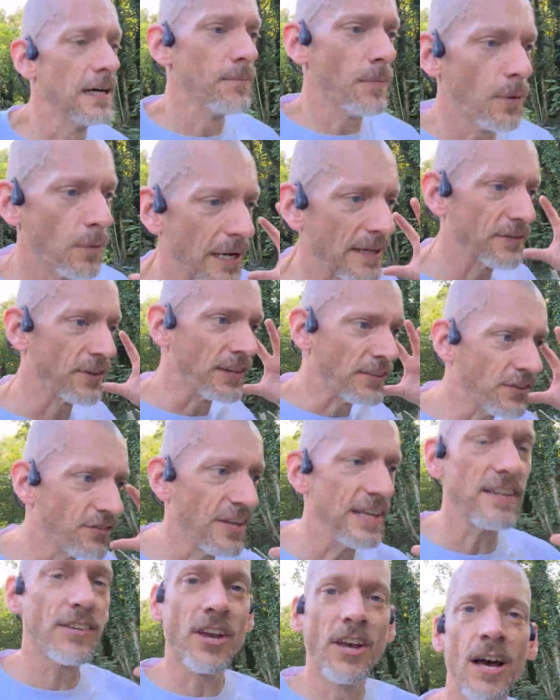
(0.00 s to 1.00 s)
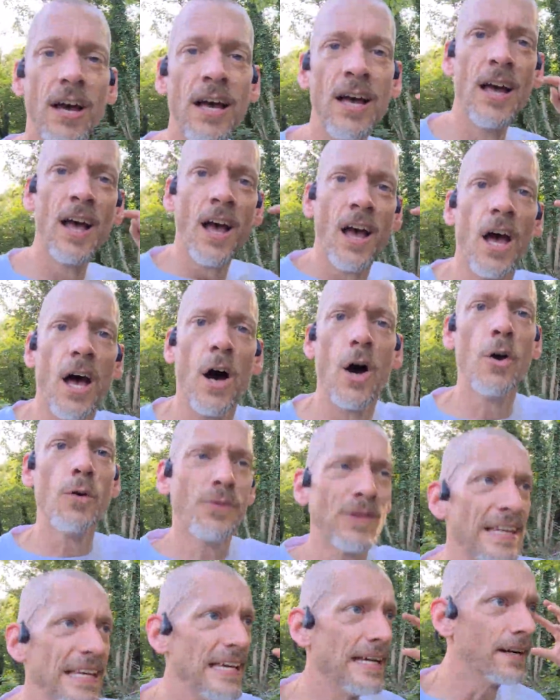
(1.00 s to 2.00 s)
as they sit over the
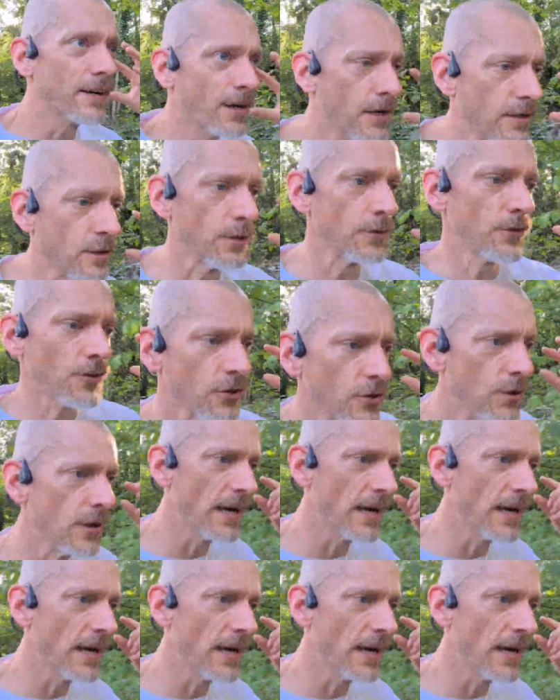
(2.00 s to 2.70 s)
ear and onto